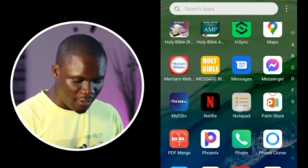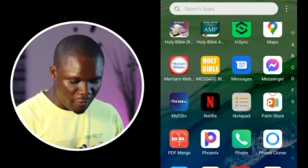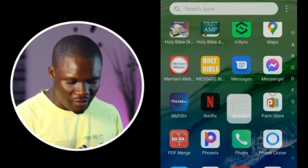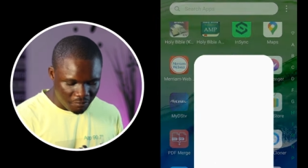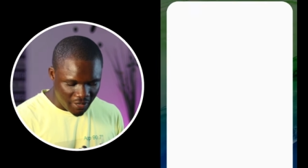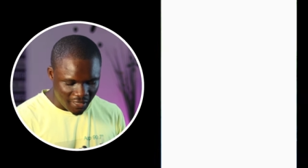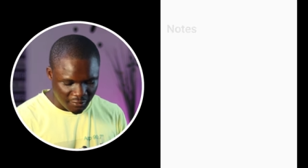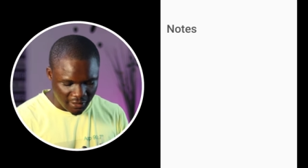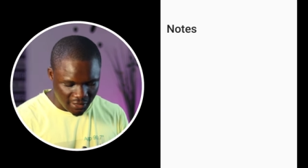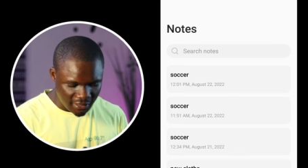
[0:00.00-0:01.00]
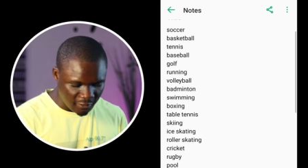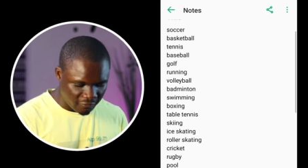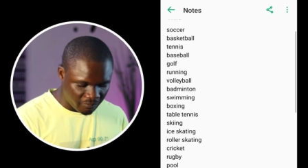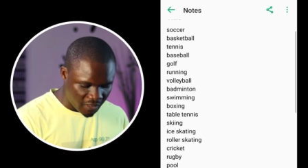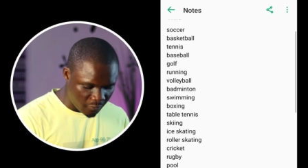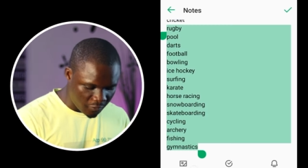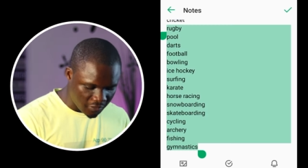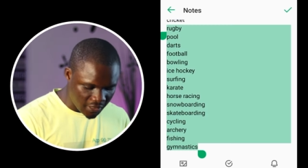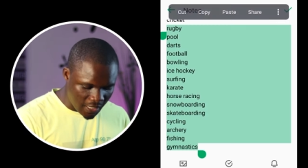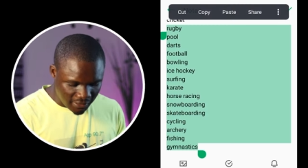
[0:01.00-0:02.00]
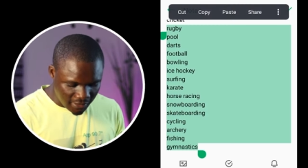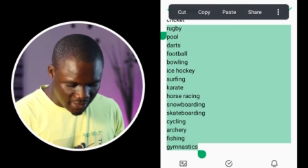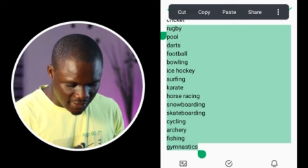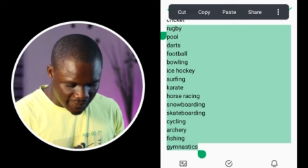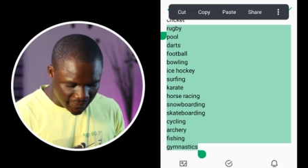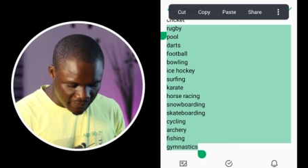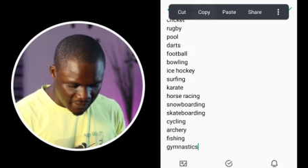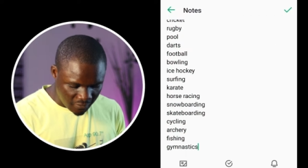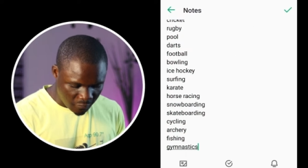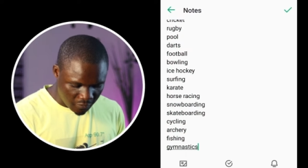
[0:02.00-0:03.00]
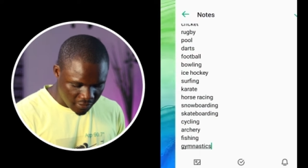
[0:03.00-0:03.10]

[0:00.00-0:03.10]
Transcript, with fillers: Then I went back to the list of my words, picked the next 15